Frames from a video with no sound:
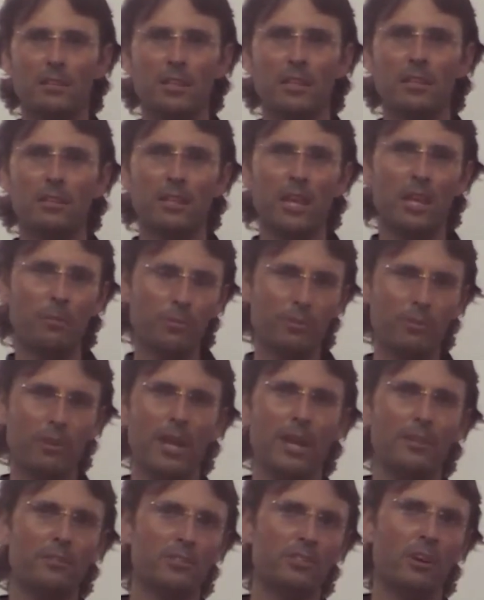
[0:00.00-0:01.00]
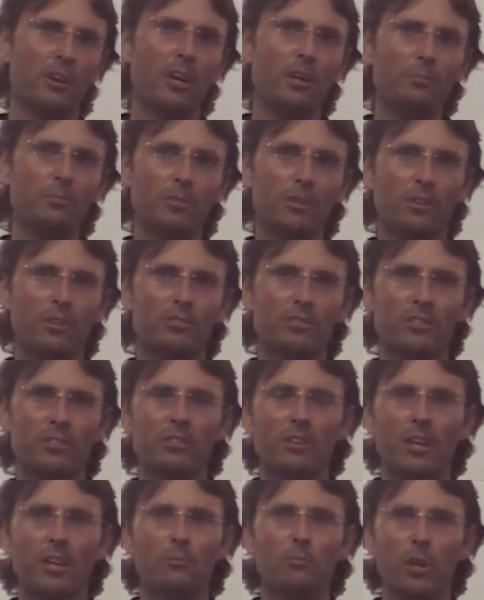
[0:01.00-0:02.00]
the emperor at the time,
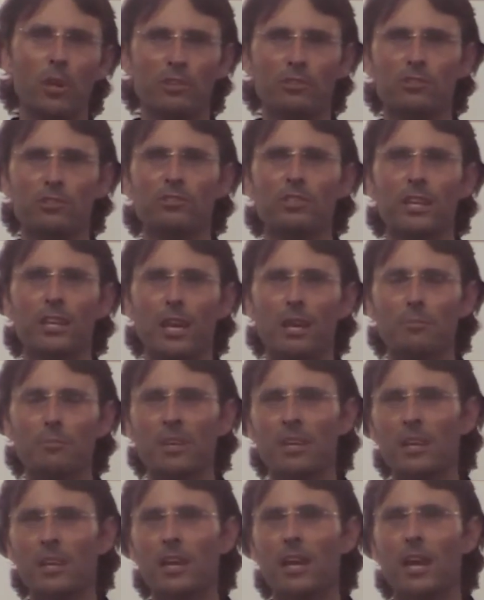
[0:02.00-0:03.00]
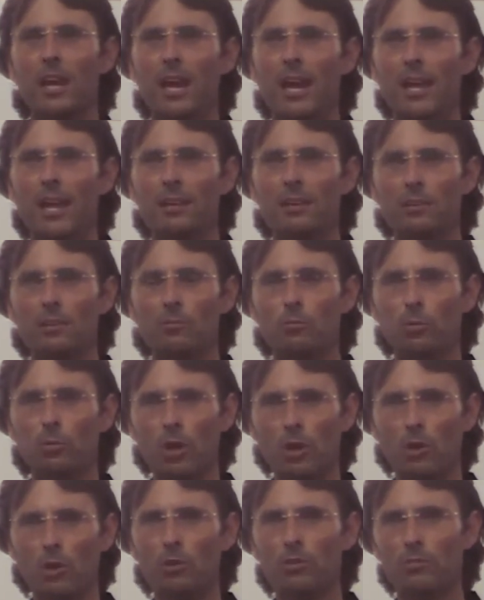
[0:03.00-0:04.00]
Constantine, wanted to set up a
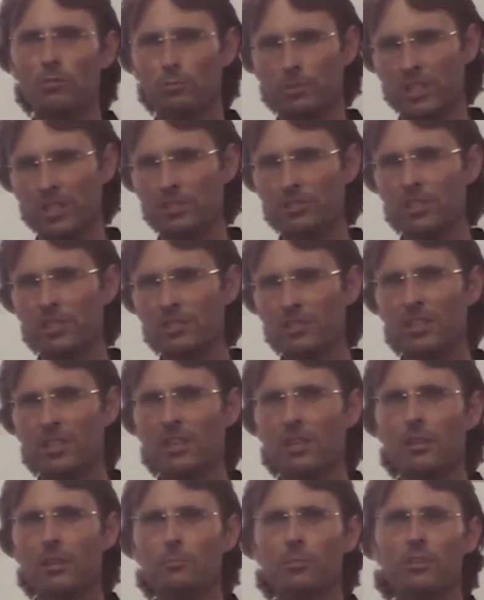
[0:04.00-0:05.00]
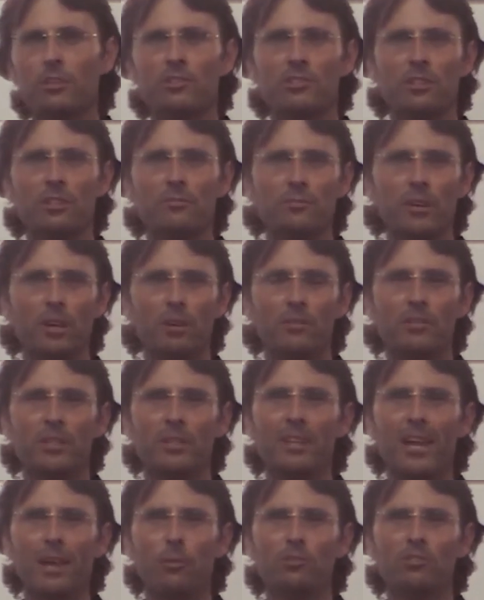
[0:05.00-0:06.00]
world religion because he felt
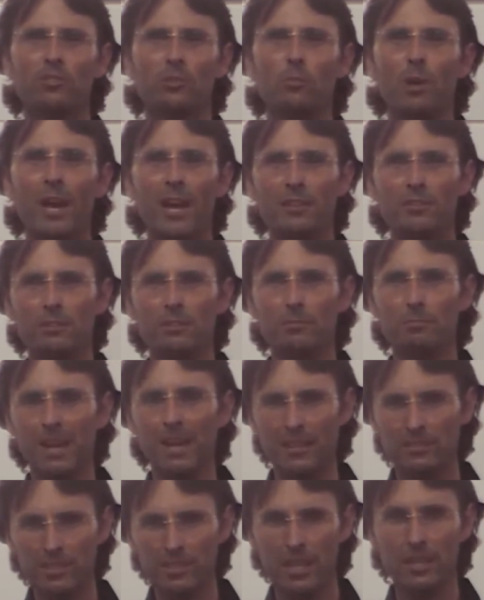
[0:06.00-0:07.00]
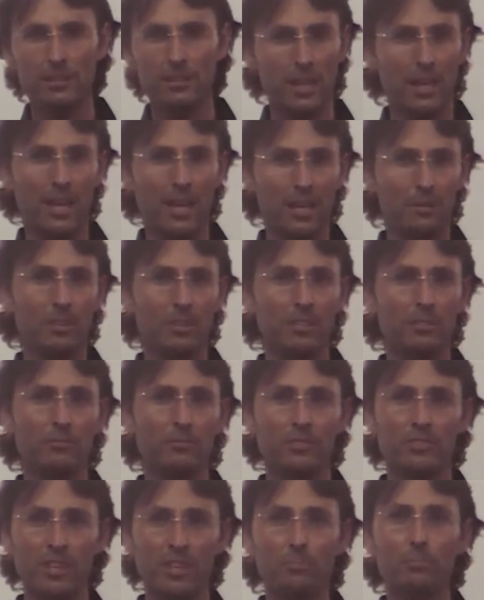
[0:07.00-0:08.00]
that that was the way to maintain the harmony
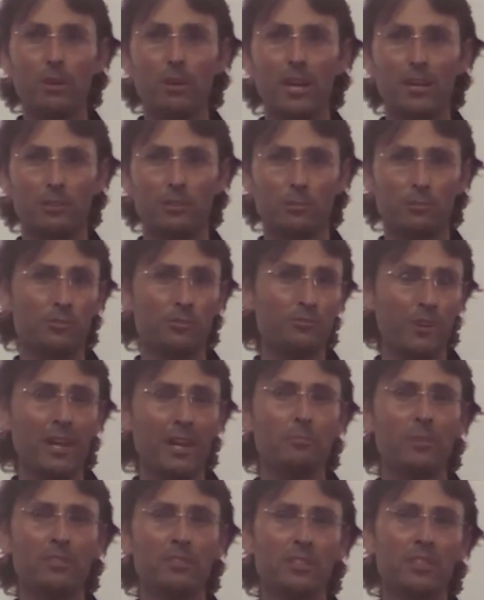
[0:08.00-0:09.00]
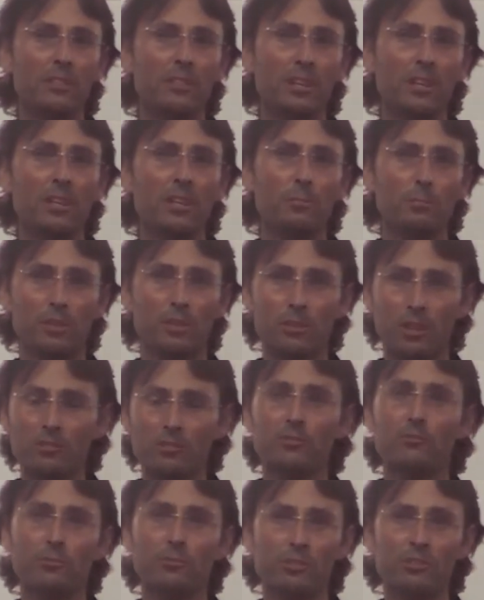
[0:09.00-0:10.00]
of his empire that was fragmenting
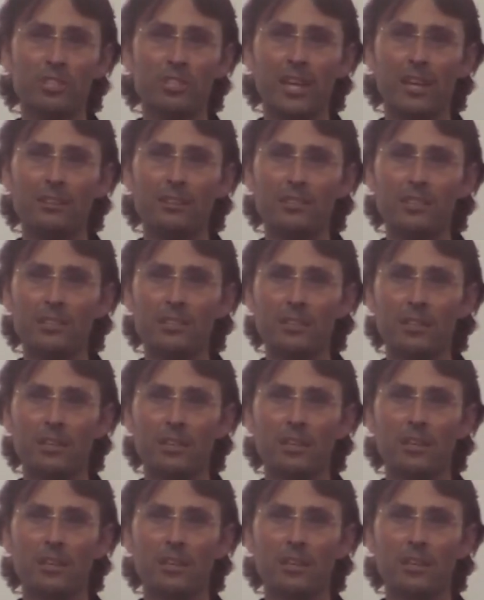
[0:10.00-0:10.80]
because of Christianity.